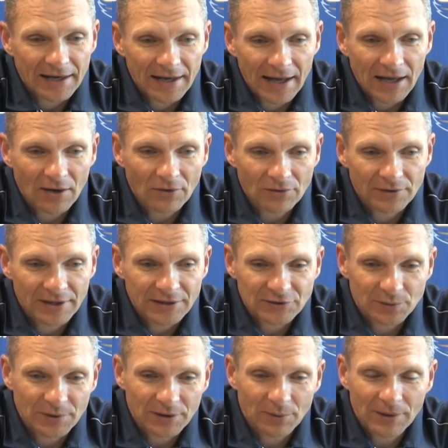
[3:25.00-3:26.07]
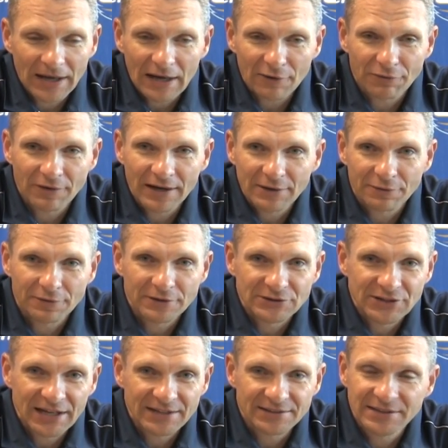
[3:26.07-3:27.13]
now, next week, we got to fight for a
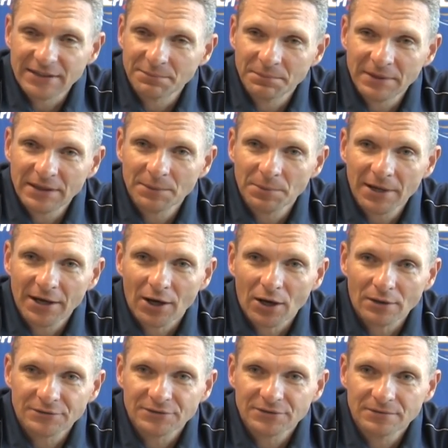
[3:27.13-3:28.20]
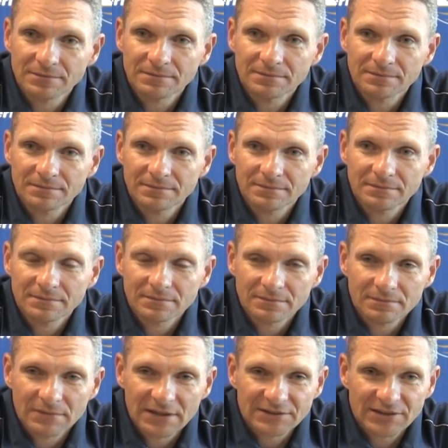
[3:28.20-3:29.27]
chance to even be in the playoffs.
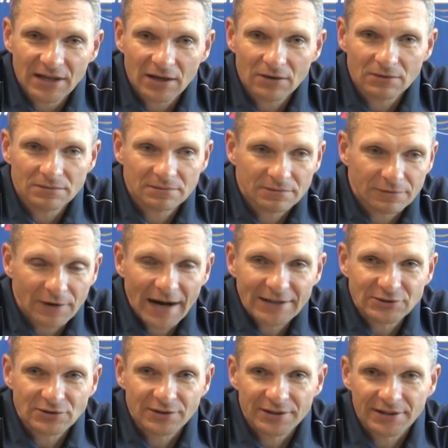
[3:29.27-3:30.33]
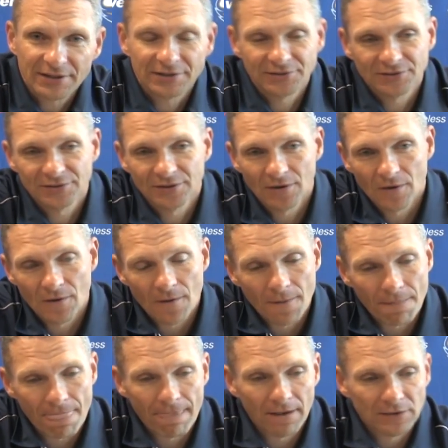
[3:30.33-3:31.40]
That's how fragile it is.
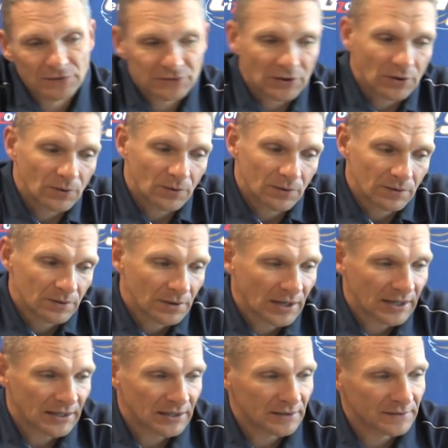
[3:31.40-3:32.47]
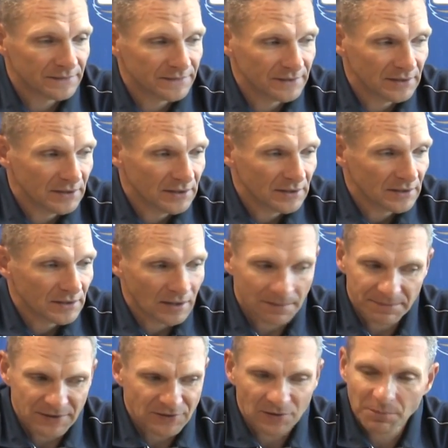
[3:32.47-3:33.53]
So uh,
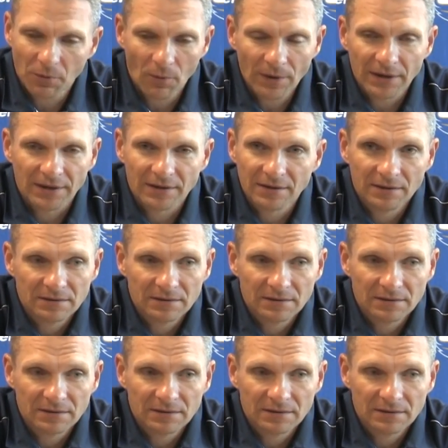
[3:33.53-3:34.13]
I'm disappointed.